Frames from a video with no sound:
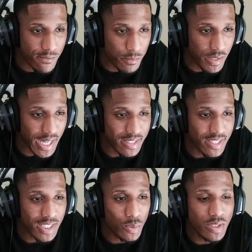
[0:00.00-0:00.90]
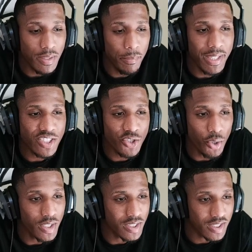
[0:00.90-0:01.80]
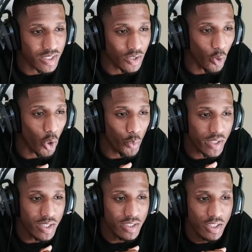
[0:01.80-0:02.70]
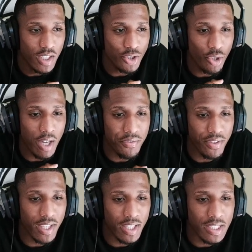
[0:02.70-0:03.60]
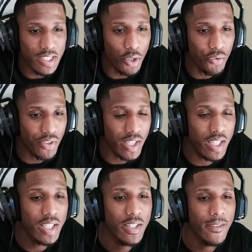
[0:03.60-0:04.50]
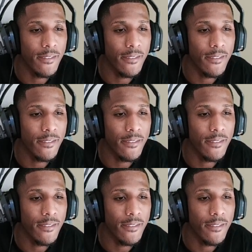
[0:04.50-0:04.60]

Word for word: But I think this was the best choice. Going with a, a drop fade, a low fade. Now he told